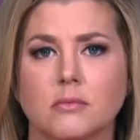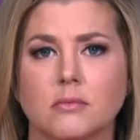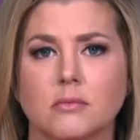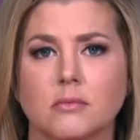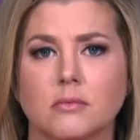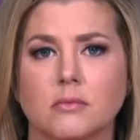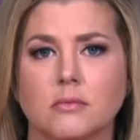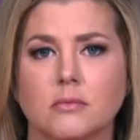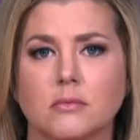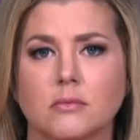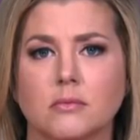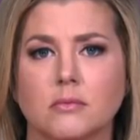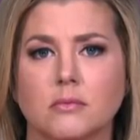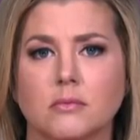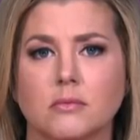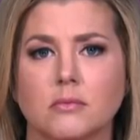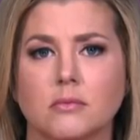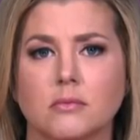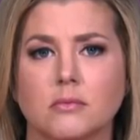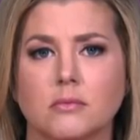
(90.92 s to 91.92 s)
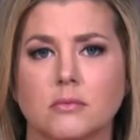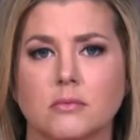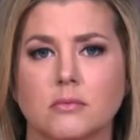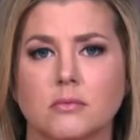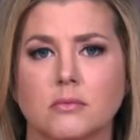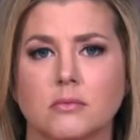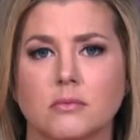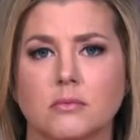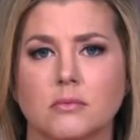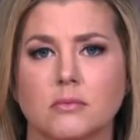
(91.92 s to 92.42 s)

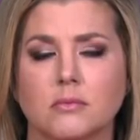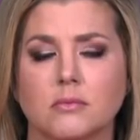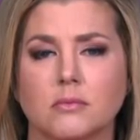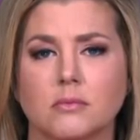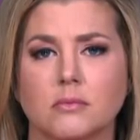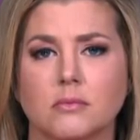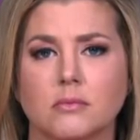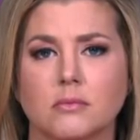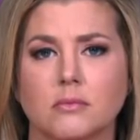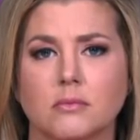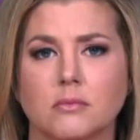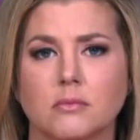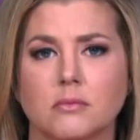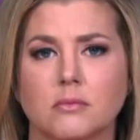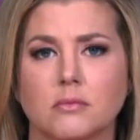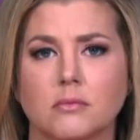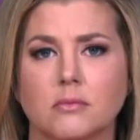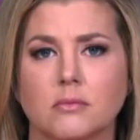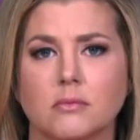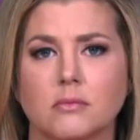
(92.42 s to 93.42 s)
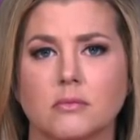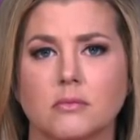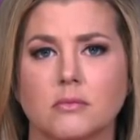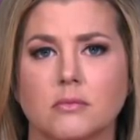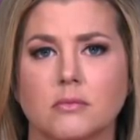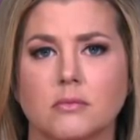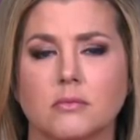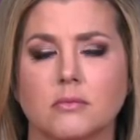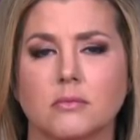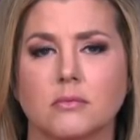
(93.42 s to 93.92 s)

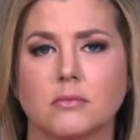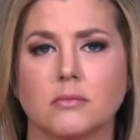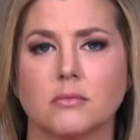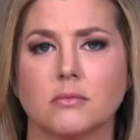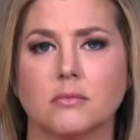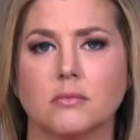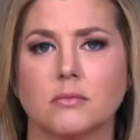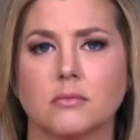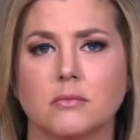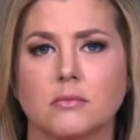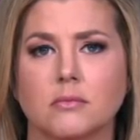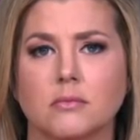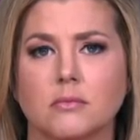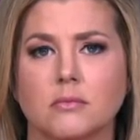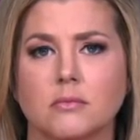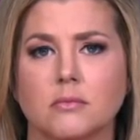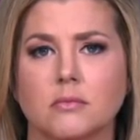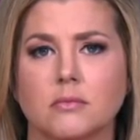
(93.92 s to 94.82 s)
[no speech]